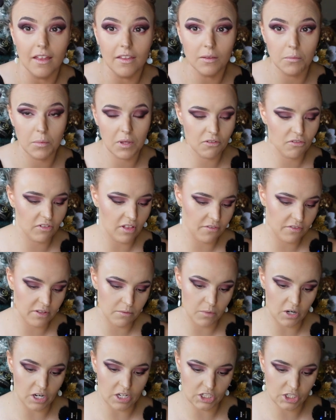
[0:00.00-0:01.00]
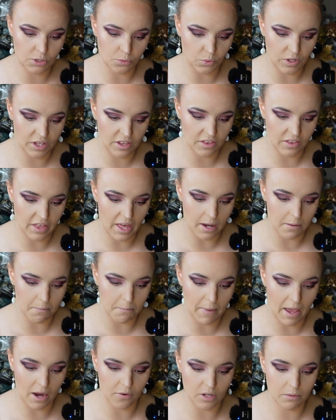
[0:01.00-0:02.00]
And the big fluffy brush with that
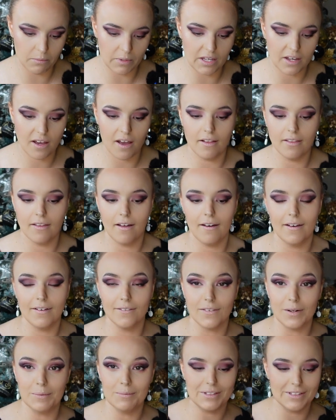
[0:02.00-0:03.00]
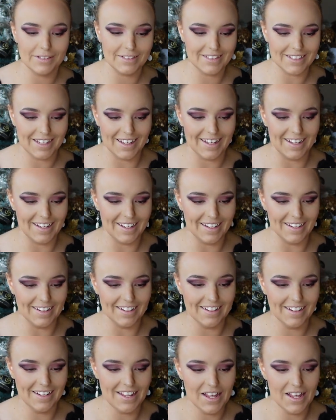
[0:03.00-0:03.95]
Marry Me color from the side,